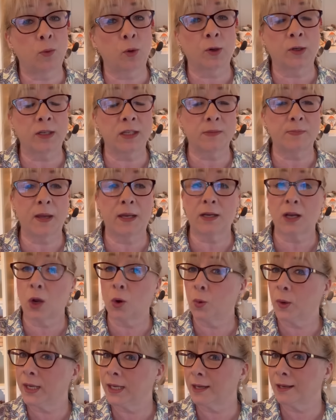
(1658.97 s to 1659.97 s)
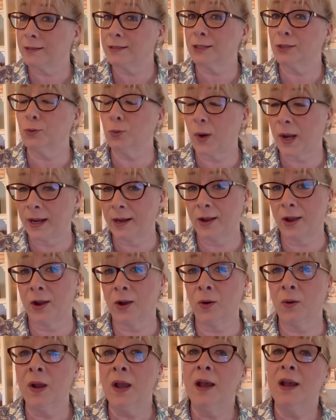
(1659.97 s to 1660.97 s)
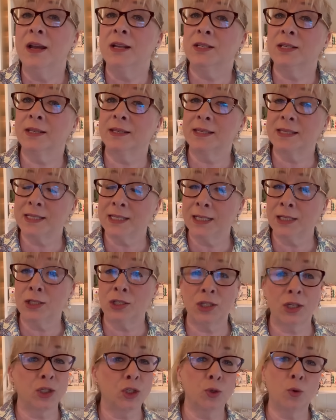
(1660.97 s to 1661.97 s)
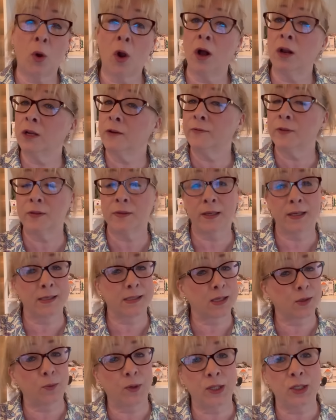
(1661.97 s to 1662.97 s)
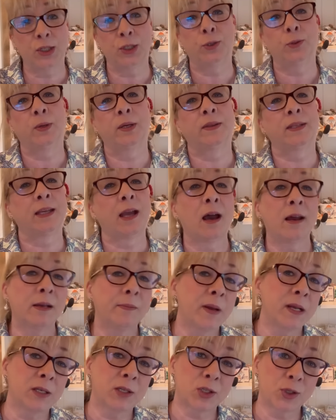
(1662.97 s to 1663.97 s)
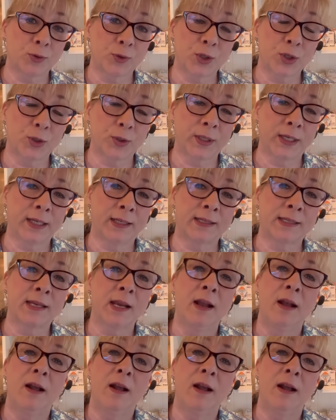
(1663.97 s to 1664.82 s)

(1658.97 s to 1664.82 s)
we're going to spend a weekend in Waco to stitch and do all of the things that we do at the Anabella's retreats,